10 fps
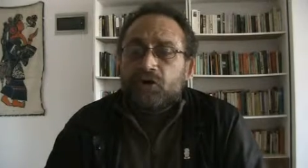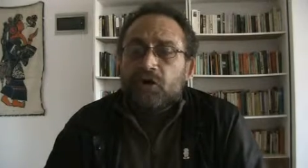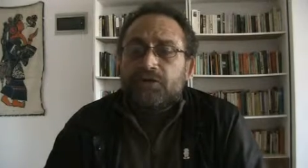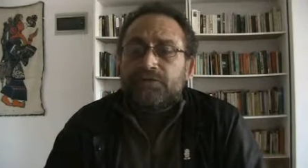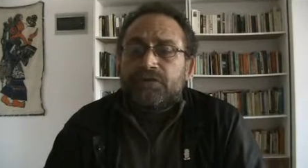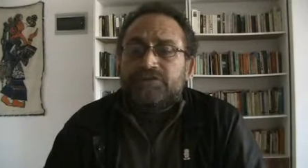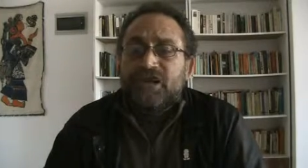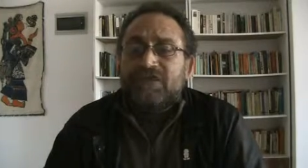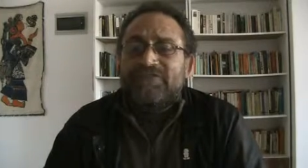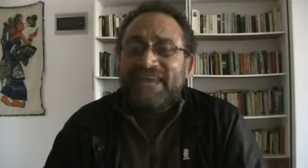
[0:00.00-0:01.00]
all of which
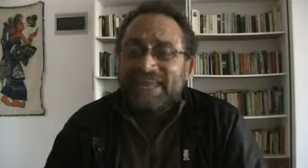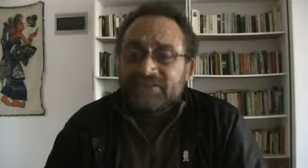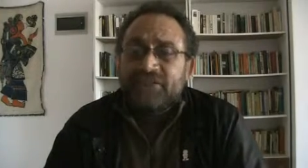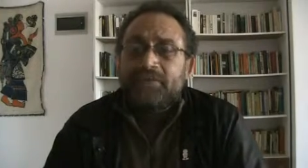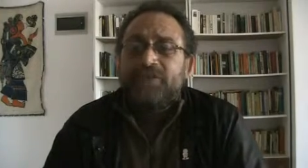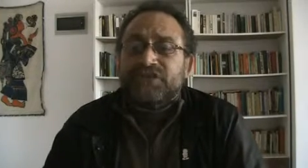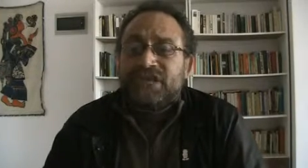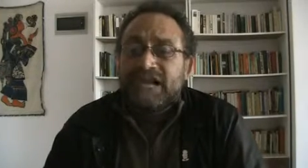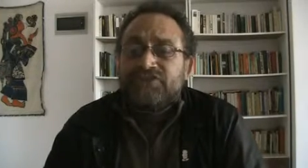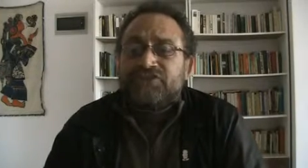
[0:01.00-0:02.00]
have intimate
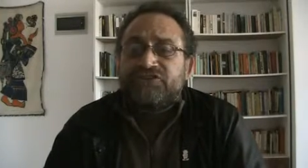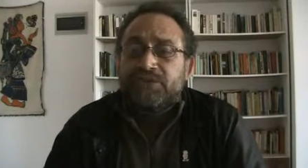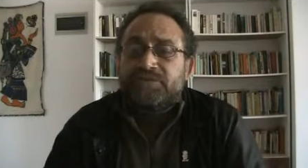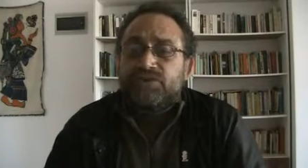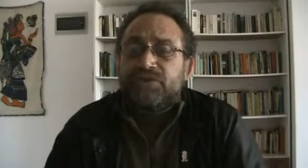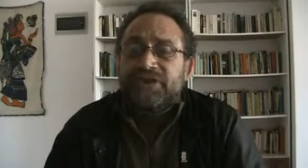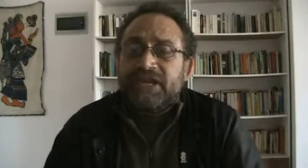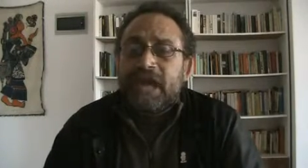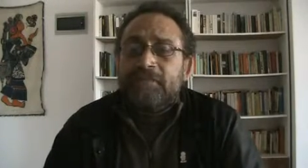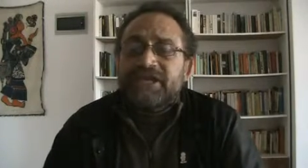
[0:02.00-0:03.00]
relationships with
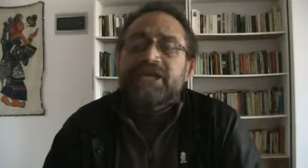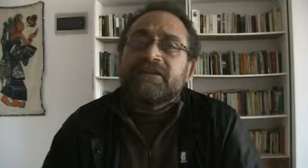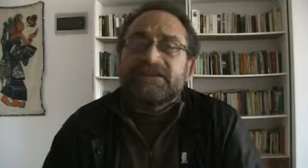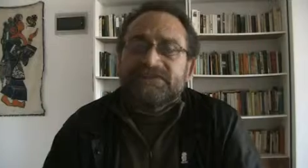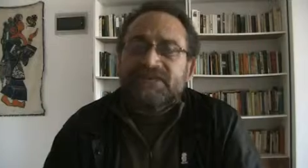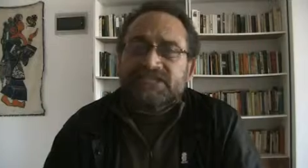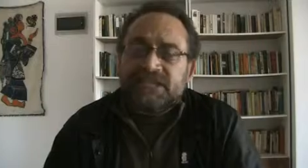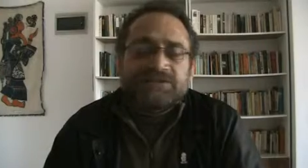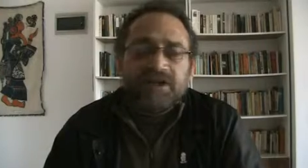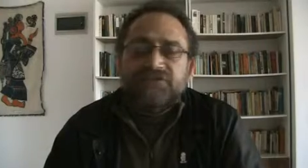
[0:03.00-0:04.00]
the American defense
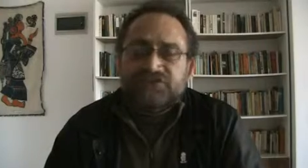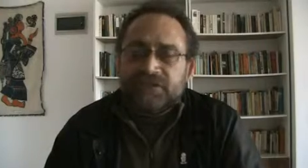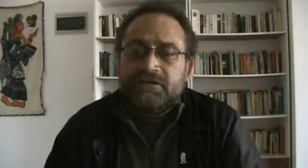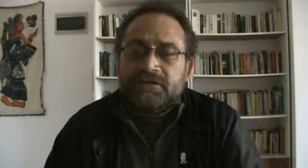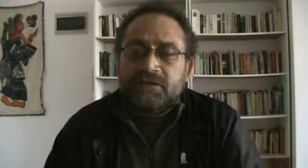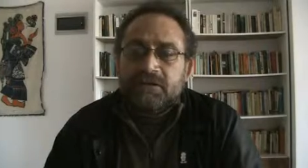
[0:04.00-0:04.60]
industry?